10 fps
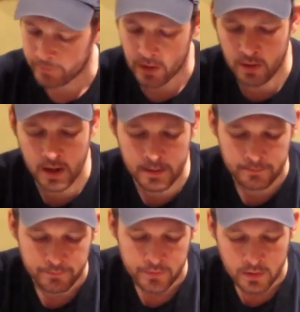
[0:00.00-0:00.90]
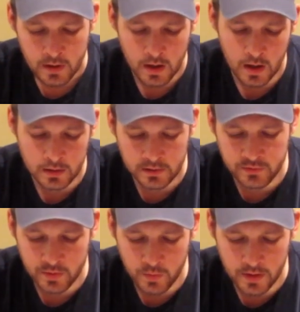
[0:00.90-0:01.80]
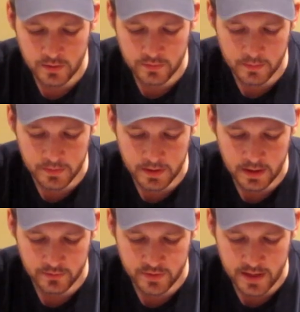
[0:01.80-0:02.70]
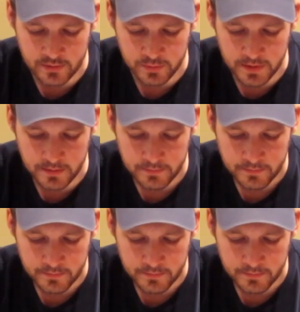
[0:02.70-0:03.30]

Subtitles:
All right? Let's see. What does somebody else ask me?